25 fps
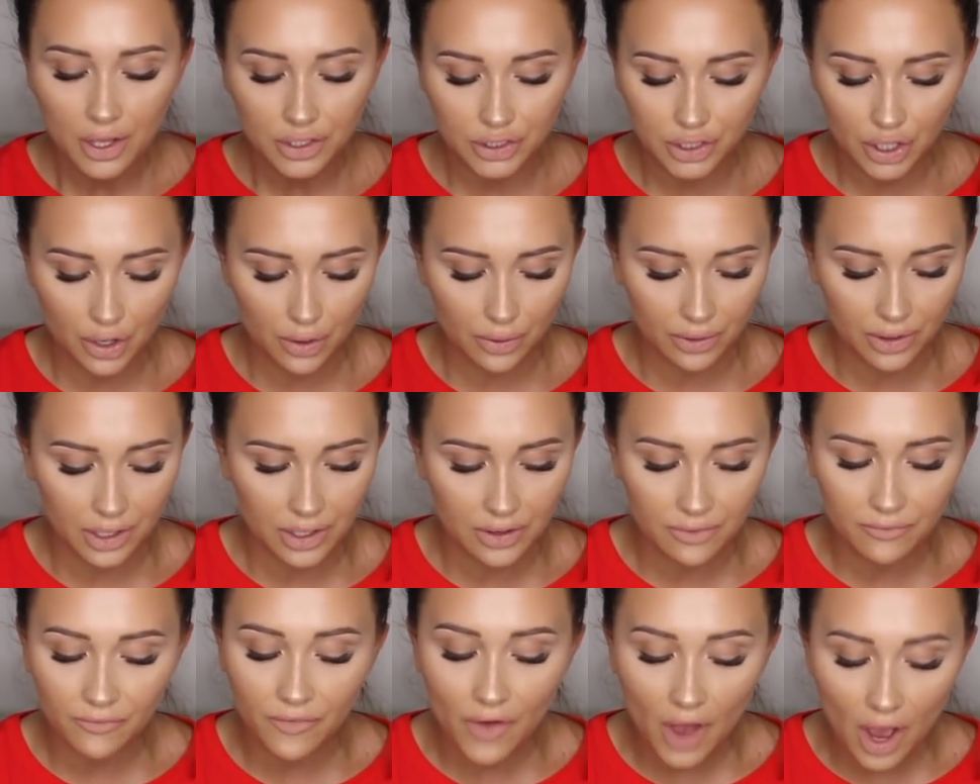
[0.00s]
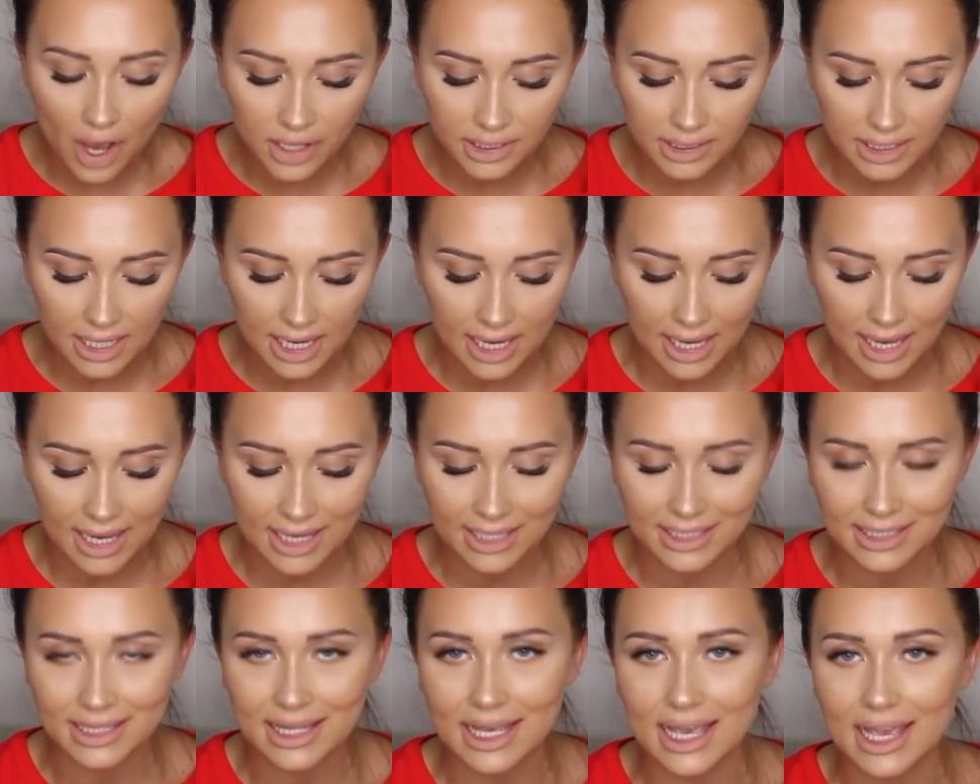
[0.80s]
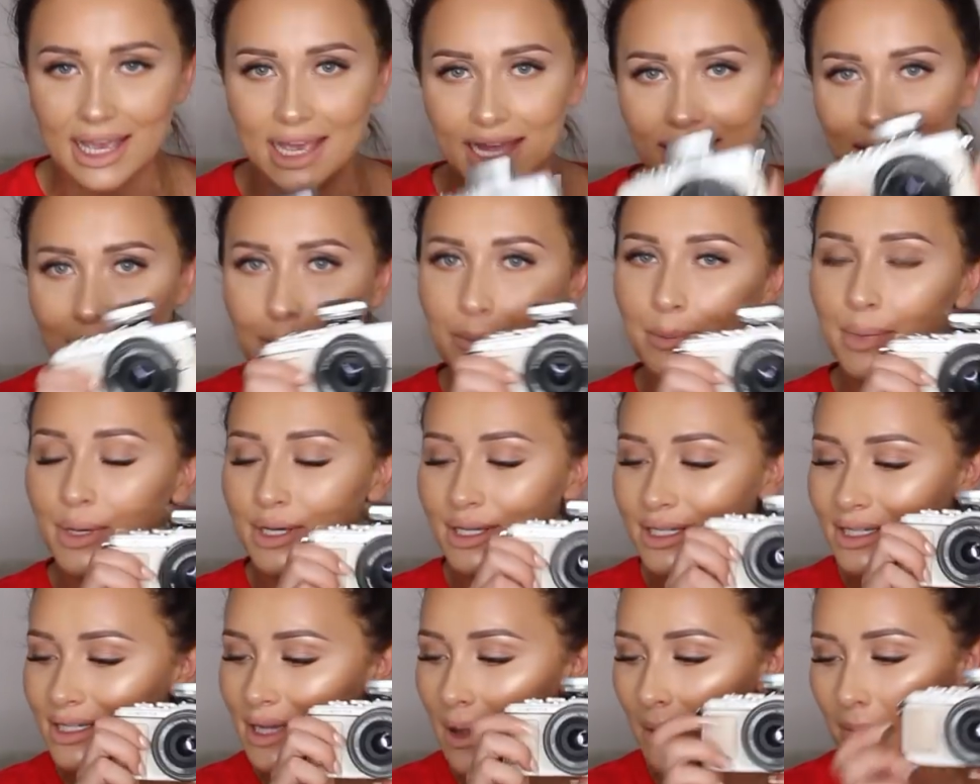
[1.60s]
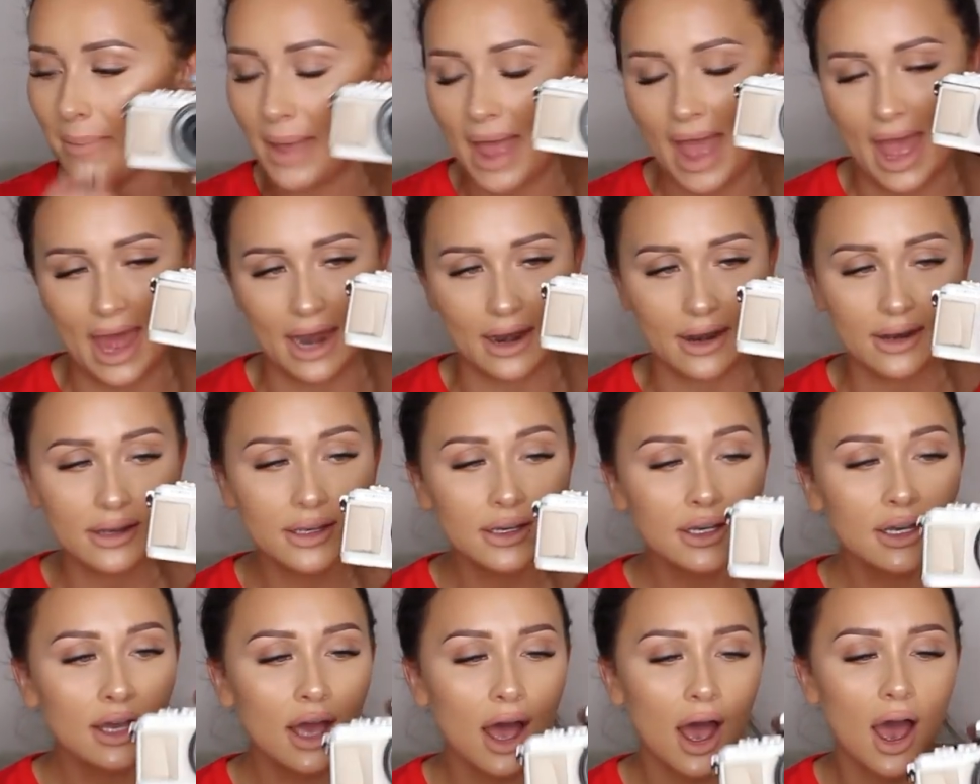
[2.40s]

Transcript: So the first thing is the Olympus pen.